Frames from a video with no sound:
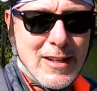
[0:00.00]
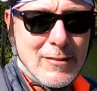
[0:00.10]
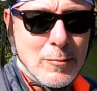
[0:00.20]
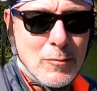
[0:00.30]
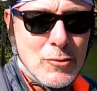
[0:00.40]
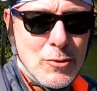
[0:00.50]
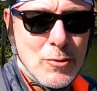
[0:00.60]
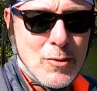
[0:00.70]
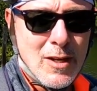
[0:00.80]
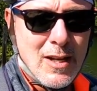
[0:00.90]
They have
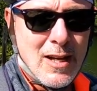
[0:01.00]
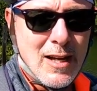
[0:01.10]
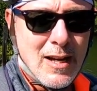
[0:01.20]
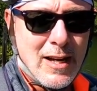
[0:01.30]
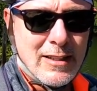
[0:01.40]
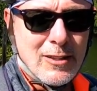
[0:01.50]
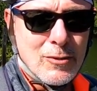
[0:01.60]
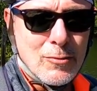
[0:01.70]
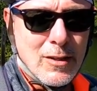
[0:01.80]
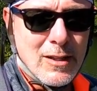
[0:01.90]
two
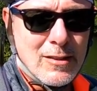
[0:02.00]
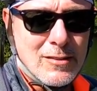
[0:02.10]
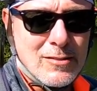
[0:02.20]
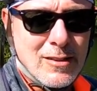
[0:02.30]
hiking trails.